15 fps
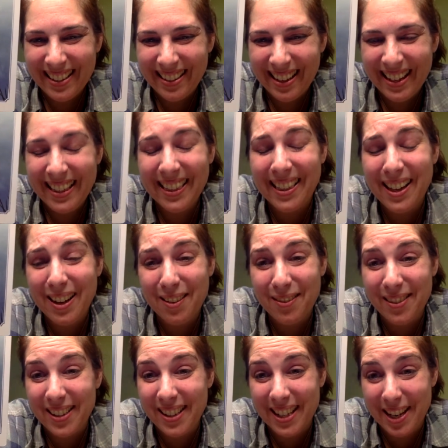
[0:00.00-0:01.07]
I love
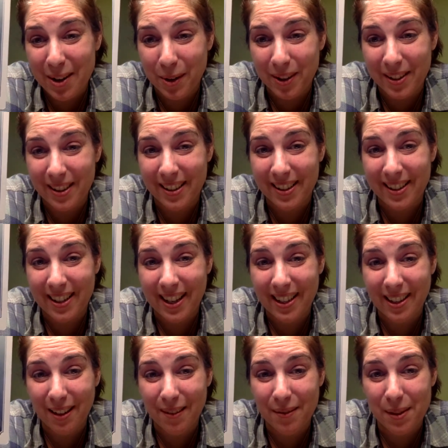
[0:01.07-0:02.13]
seahorses. I
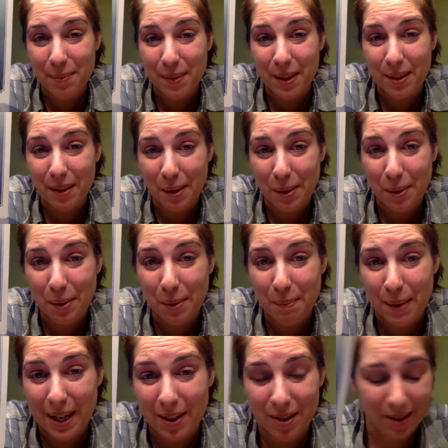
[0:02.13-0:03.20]
love them so
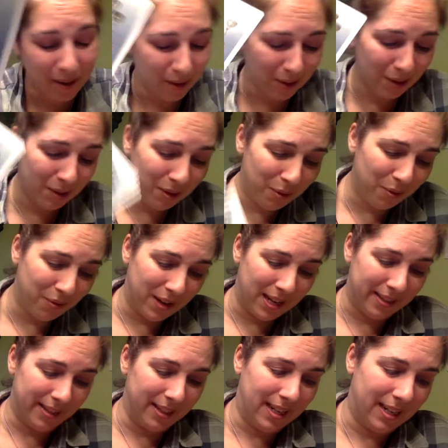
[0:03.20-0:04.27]
much. They're so
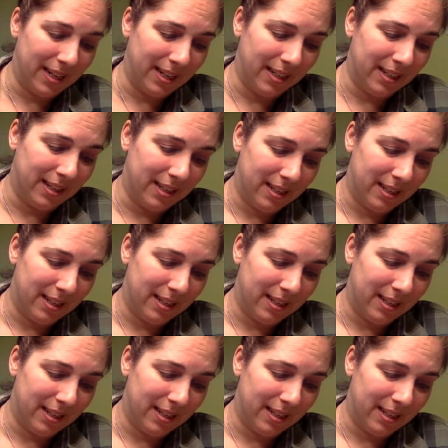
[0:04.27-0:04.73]
fascinating.